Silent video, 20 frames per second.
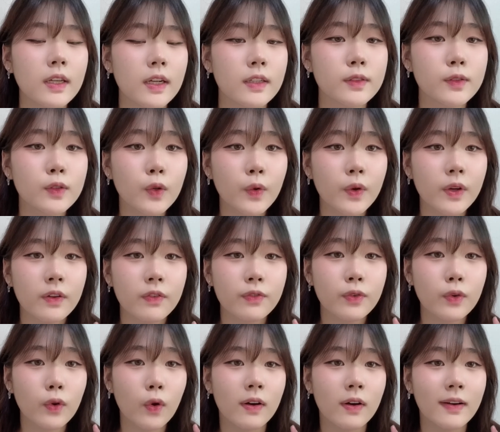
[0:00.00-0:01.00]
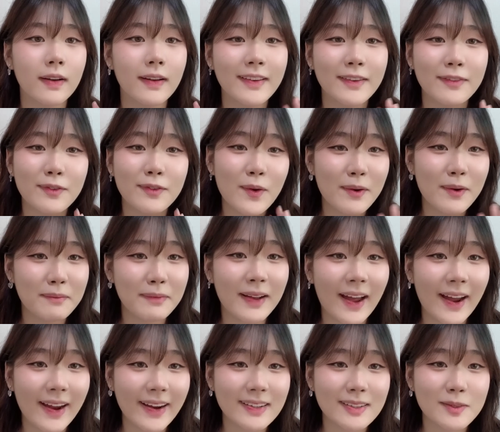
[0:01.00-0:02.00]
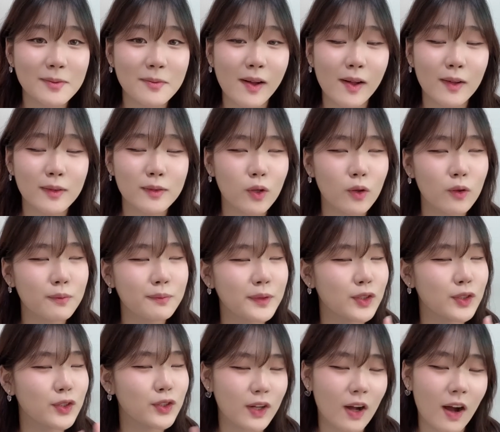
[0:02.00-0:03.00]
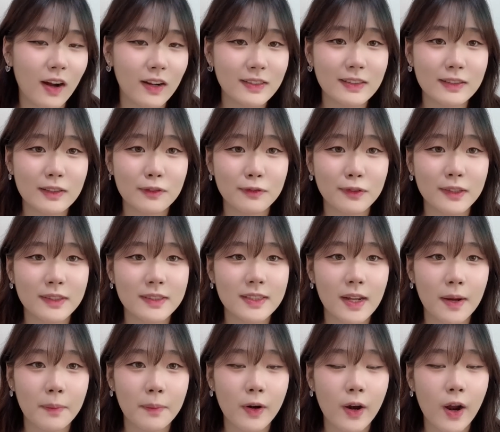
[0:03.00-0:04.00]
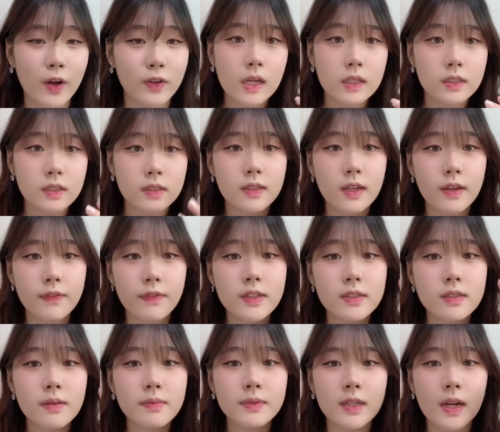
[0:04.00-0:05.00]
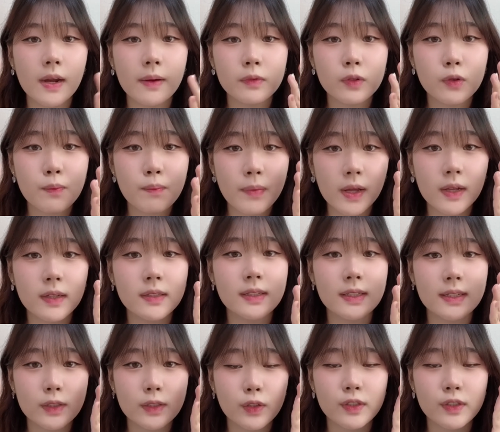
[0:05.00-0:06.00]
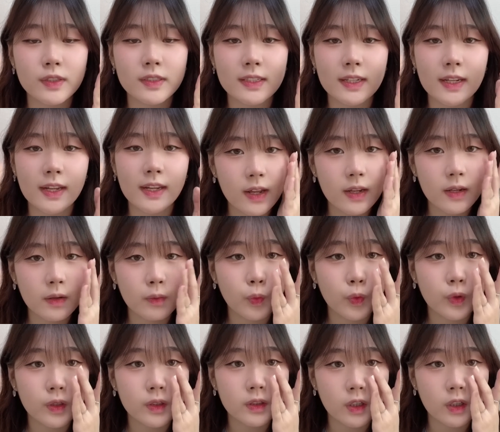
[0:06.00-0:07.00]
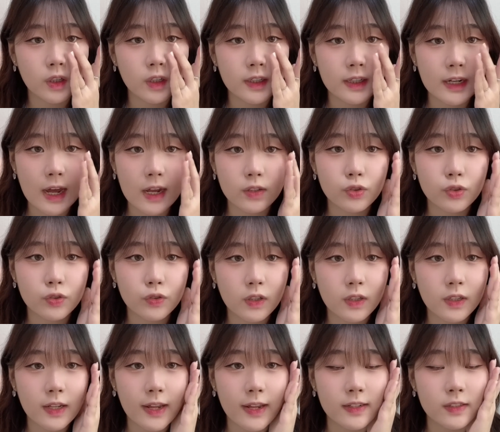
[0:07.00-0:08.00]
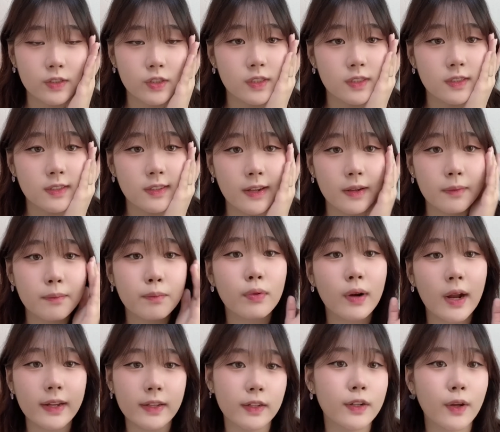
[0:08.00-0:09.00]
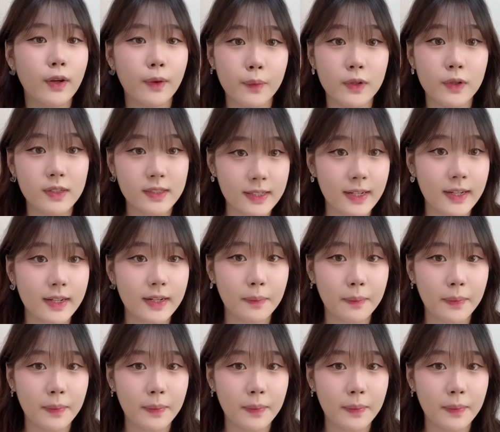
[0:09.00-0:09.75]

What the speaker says: Yeah, so if you apply it as well, don't be shocked at the first time around. Just give it some time to melt in your skin. It will turn natural and just like brighten up your skin a